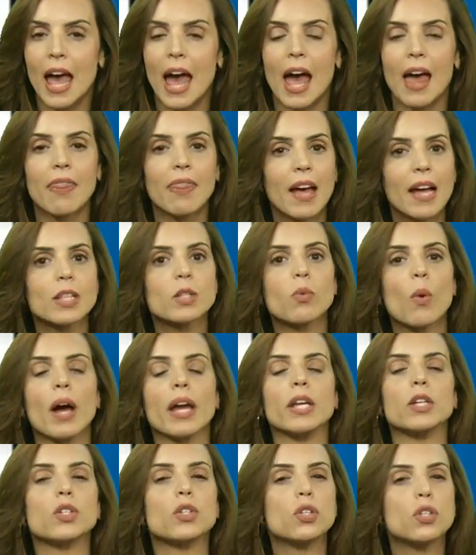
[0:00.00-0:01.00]
And that's why
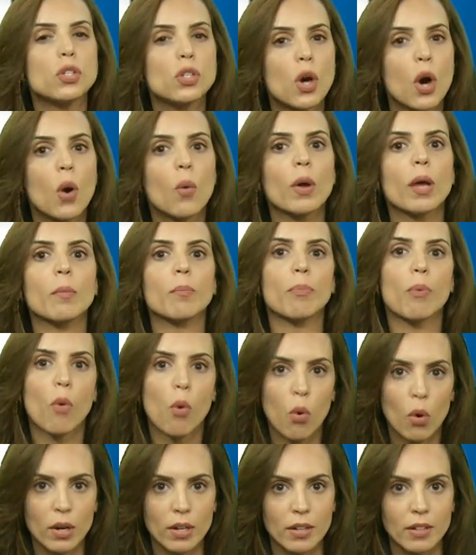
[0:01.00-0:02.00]
it's so
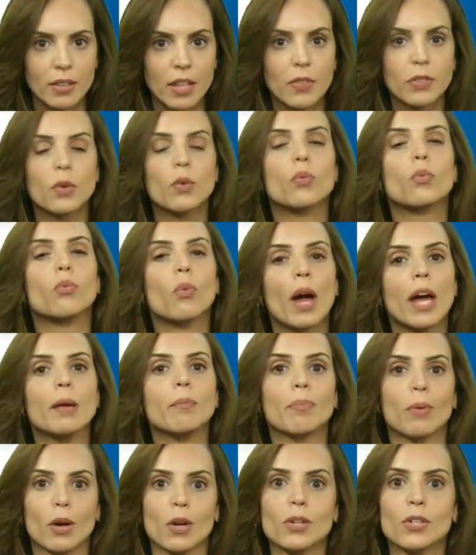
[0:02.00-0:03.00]
important that the
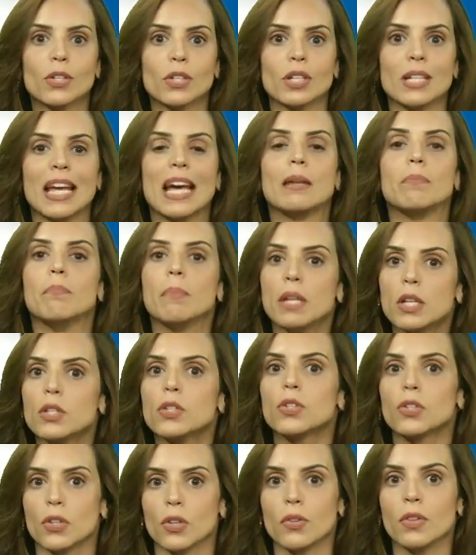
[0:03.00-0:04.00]
right person
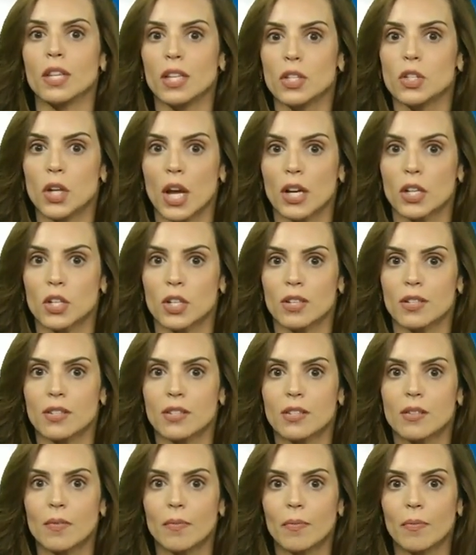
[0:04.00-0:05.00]
administer the
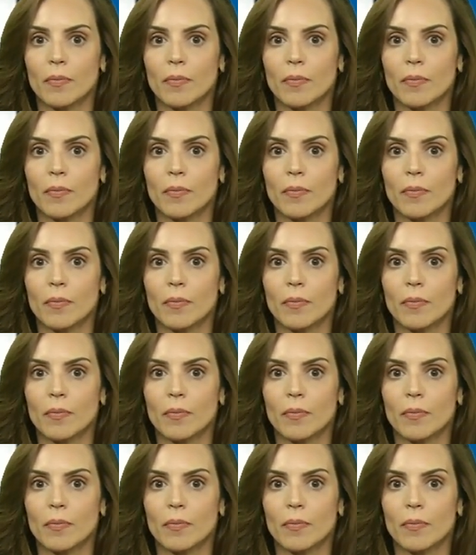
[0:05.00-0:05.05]
injections.